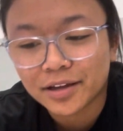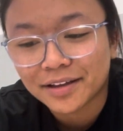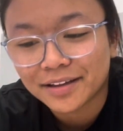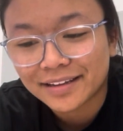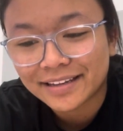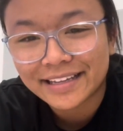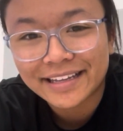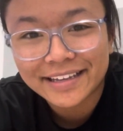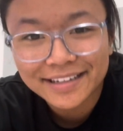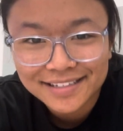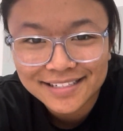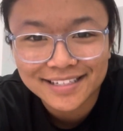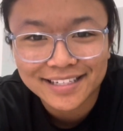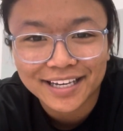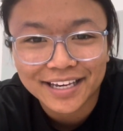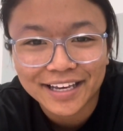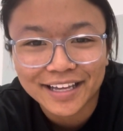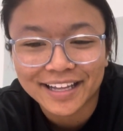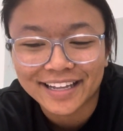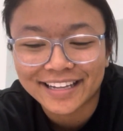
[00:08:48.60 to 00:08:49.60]
leads
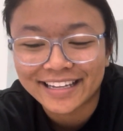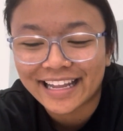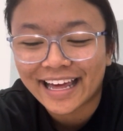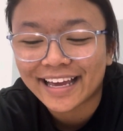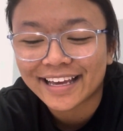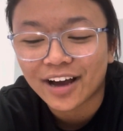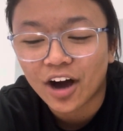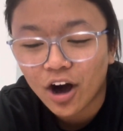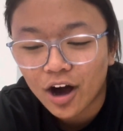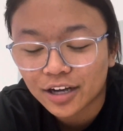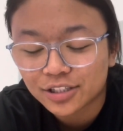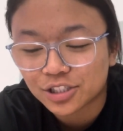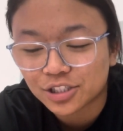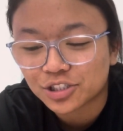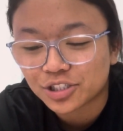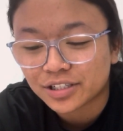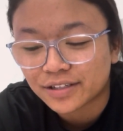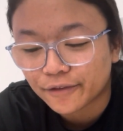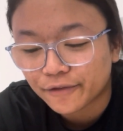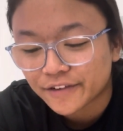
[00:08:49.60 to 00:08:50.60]
to like
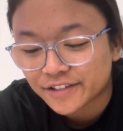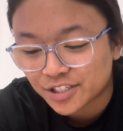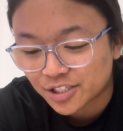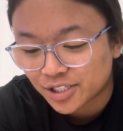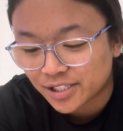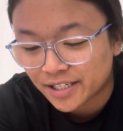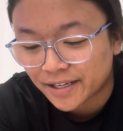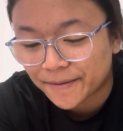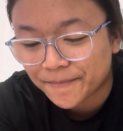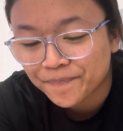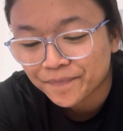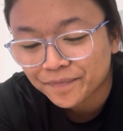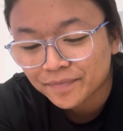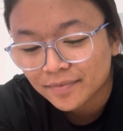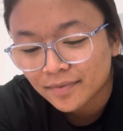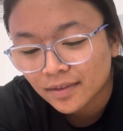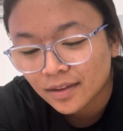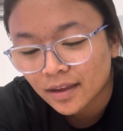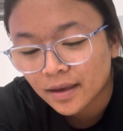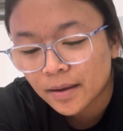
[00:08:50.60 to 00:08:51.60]
oxygen deficiency.
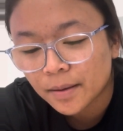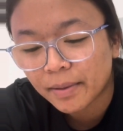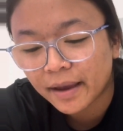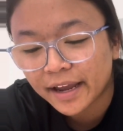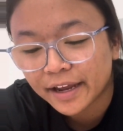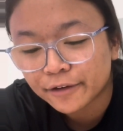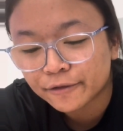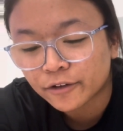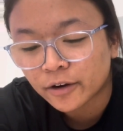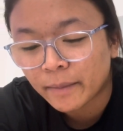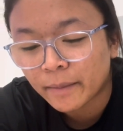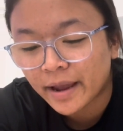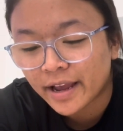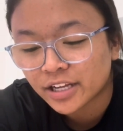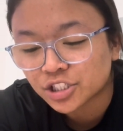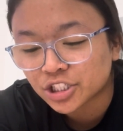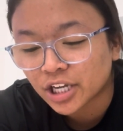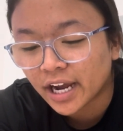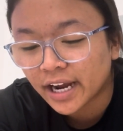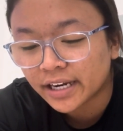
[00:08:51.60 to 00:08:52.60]
Pain from
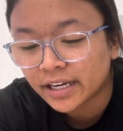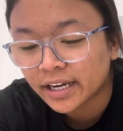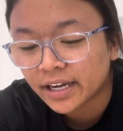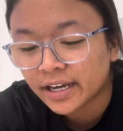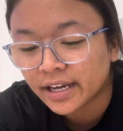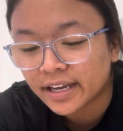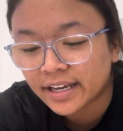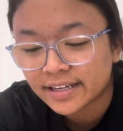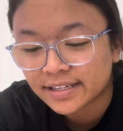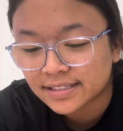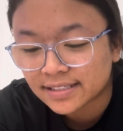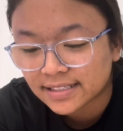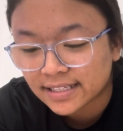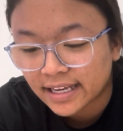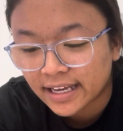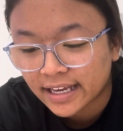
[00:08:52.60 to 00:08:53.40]
angina is